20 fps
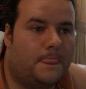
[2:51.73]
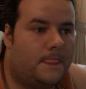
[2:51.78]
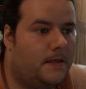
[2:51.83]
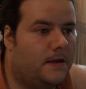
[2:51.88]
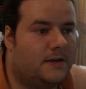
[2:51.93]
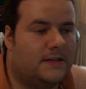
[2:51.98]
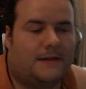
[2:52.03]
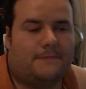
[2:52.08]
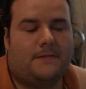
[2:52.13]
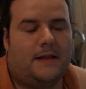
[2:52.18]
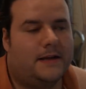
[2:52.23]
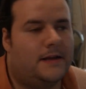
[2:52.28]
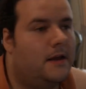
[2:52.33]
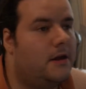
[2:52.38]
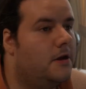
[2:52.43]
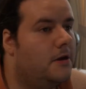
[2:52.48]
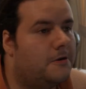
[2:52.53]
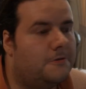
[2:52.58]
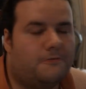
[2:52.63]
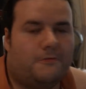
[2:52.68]
you can have like
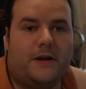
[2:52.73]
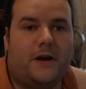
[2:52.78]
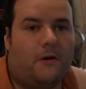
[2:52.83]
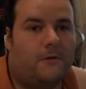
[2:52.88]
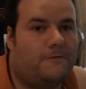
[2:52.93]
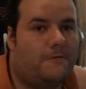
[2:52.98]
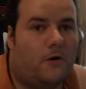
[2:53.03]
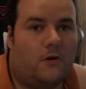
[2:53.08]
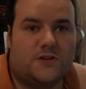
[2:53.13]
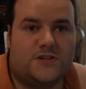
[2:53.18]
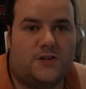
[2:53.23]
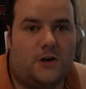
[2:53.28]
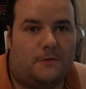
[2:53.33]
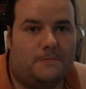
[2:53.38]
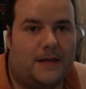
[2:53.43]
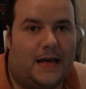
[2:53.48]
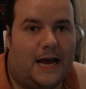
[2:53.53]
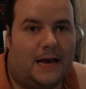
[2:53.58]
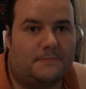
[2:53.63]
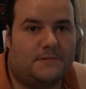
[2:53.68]
three or four
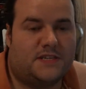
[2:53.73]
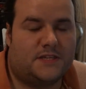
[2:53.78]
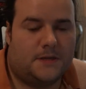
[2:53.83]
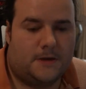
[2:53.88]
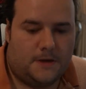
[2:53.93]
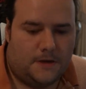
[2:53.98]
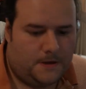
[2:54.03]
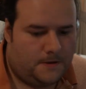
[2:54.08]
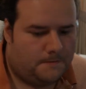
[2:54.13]
stopgaps,